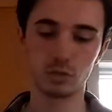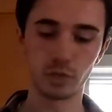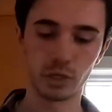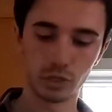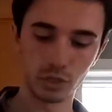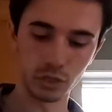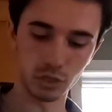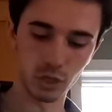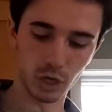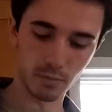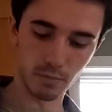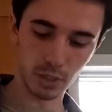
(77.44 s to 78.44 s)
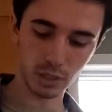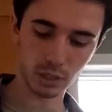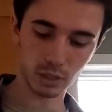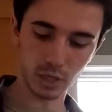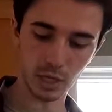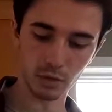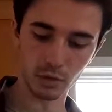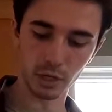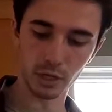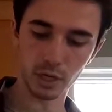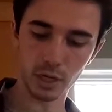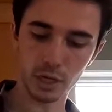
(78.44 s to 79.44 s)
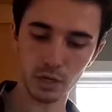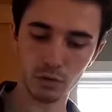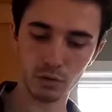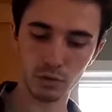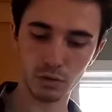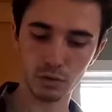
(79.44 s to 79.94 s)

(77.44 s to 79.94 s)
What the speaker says: So we can just start mixing that right now.